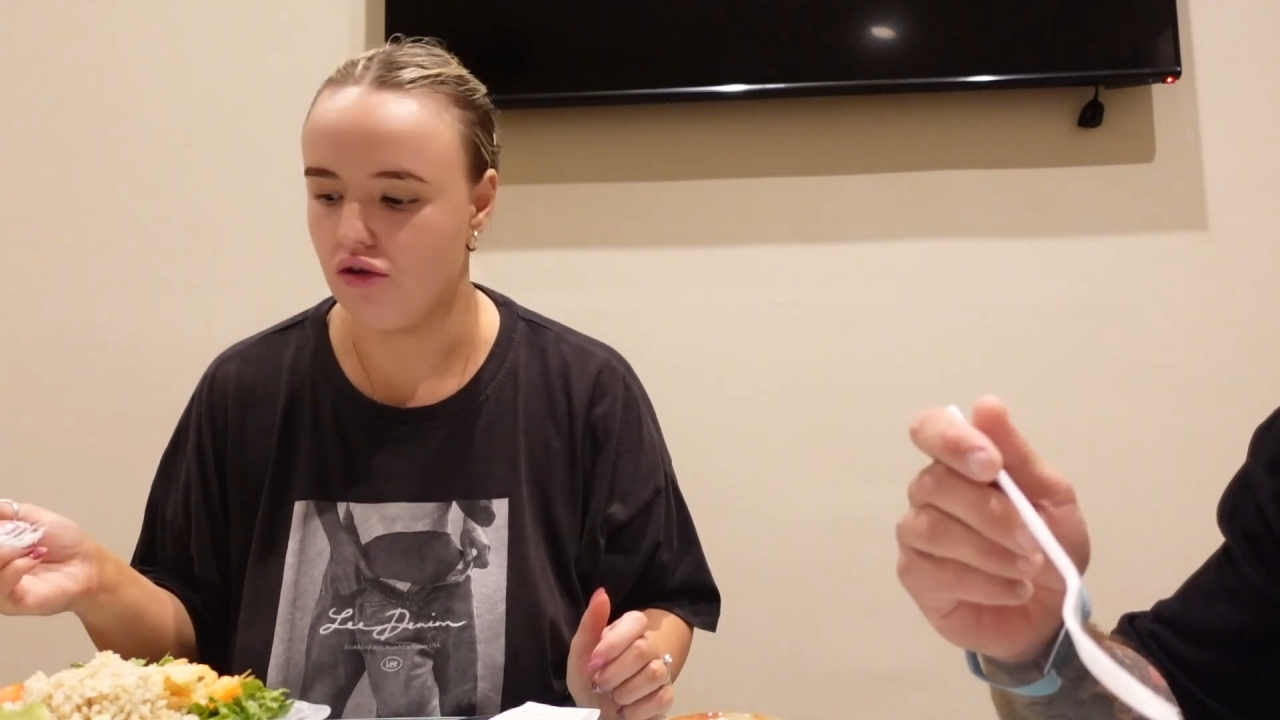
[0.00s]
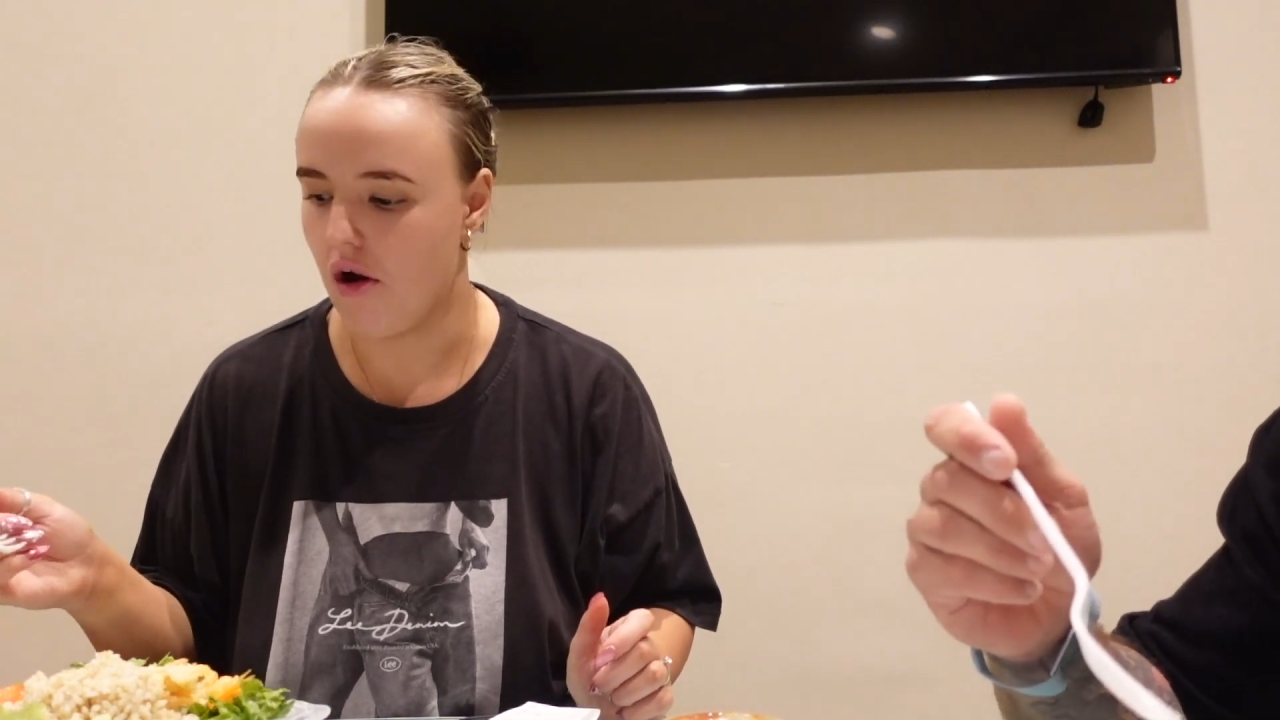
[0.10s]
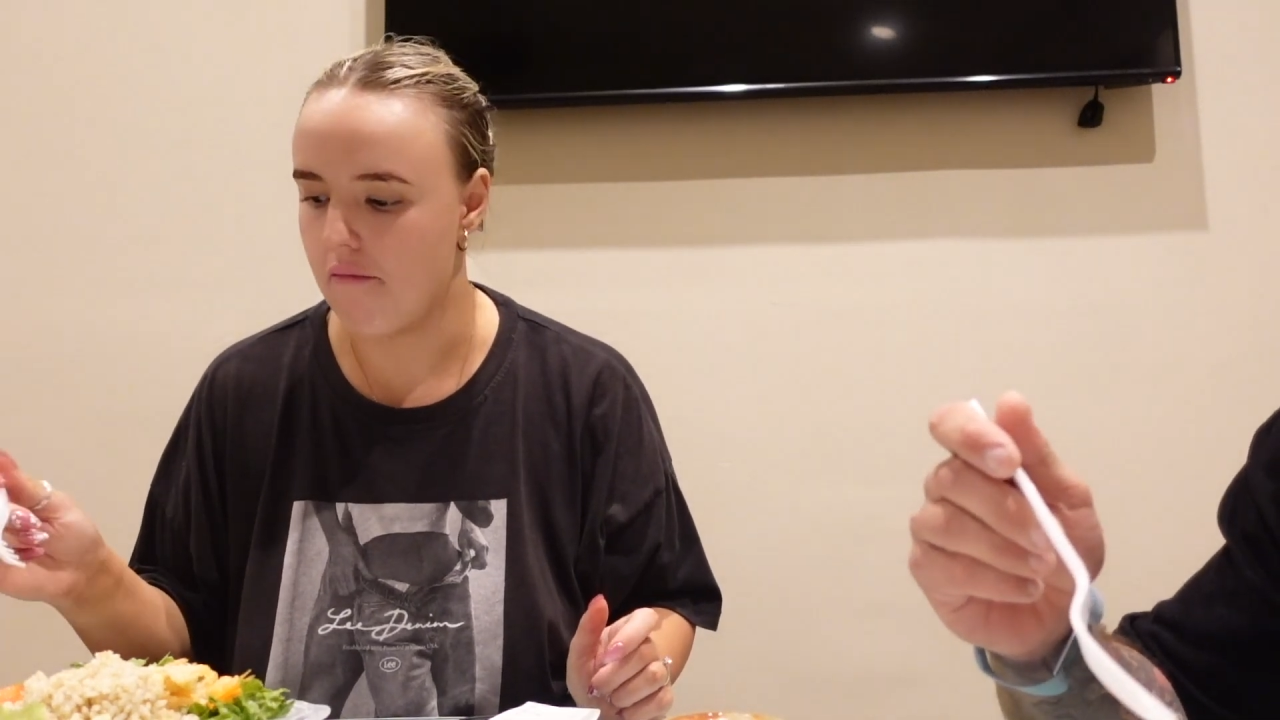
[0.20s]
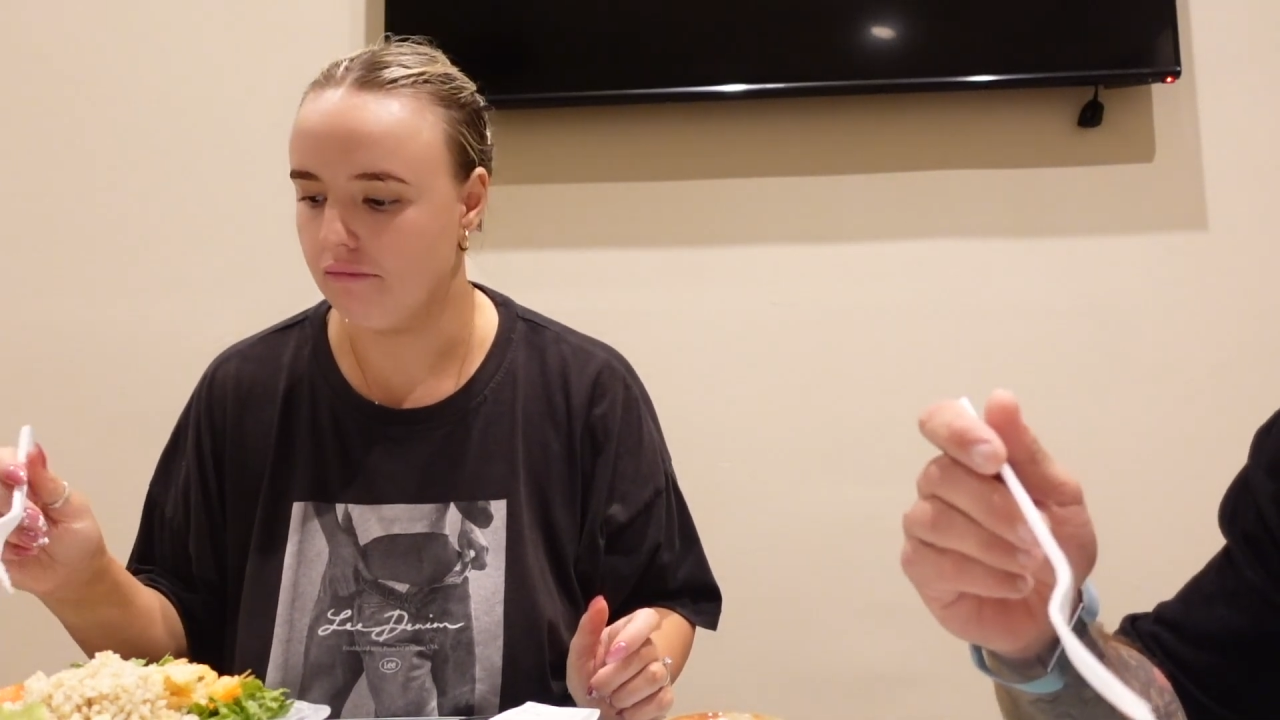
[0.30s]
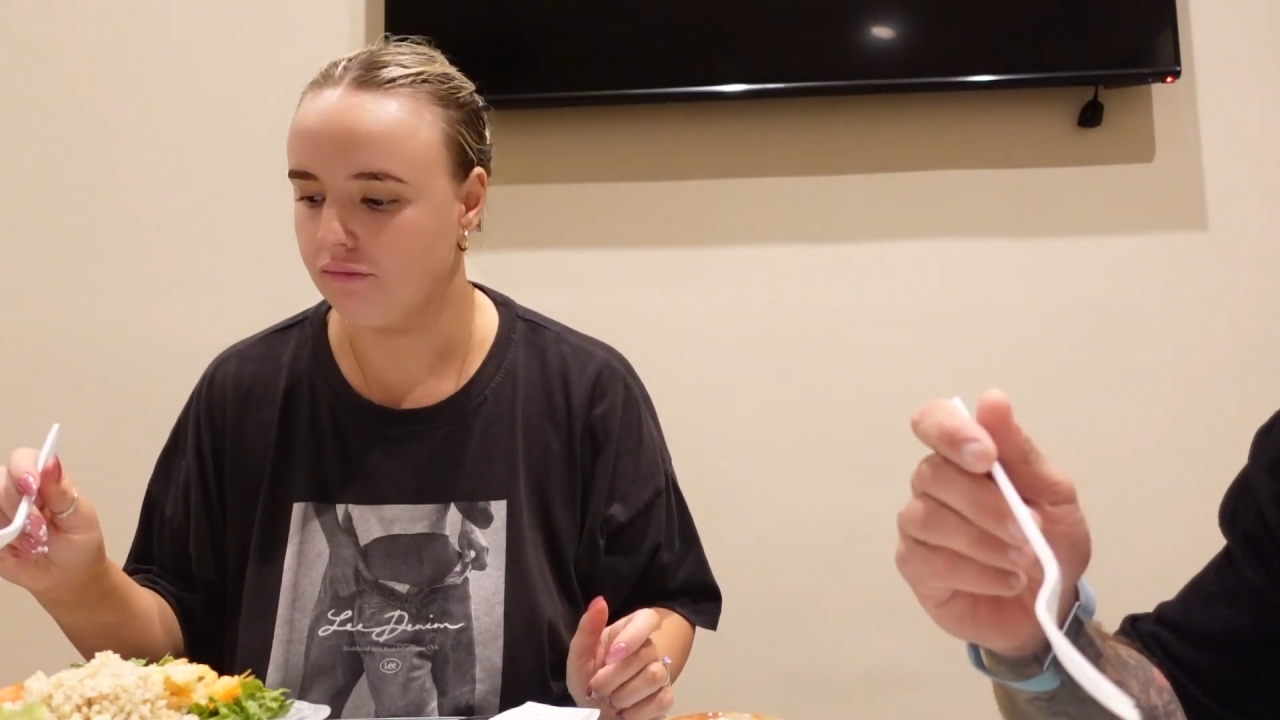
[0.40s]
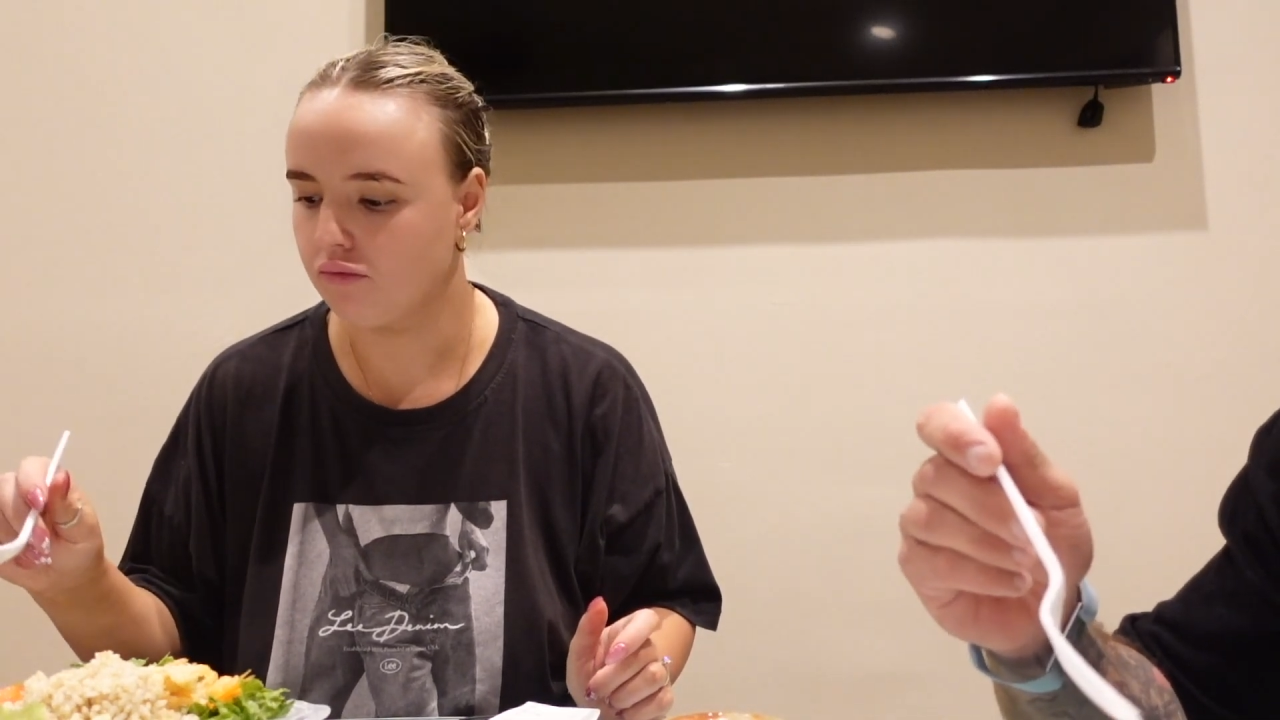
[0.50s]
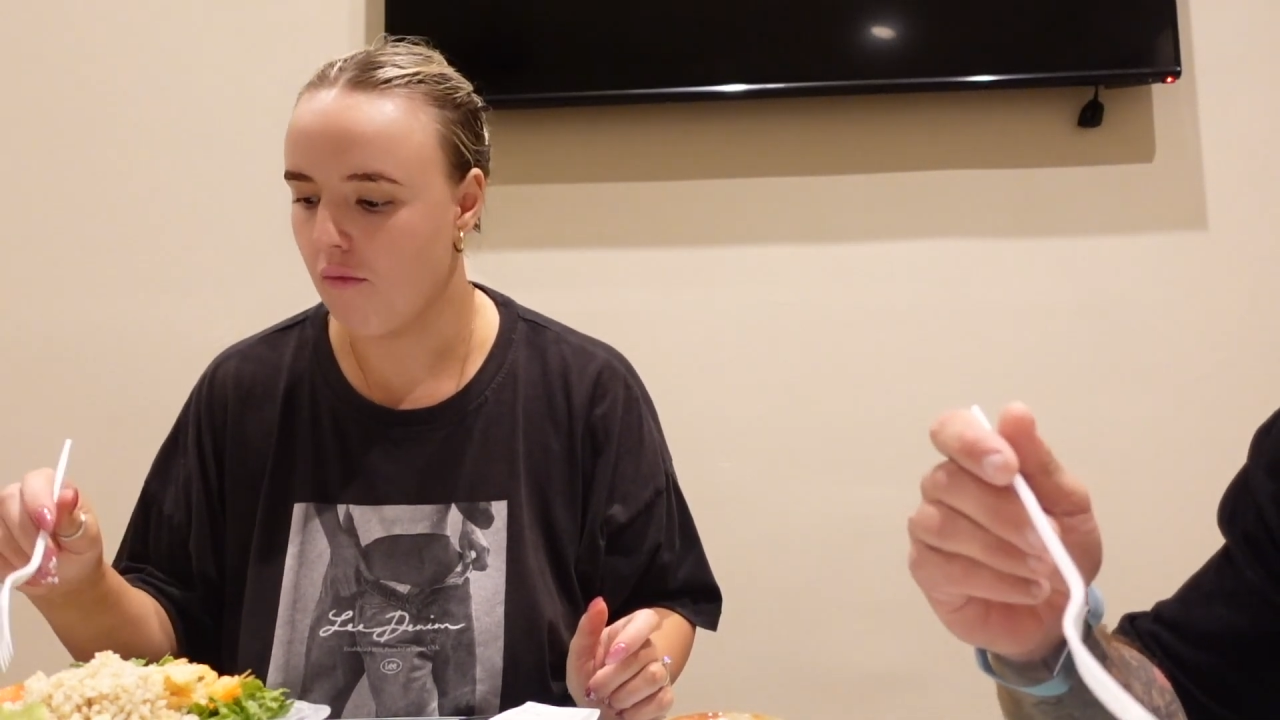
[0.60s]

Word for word: you got?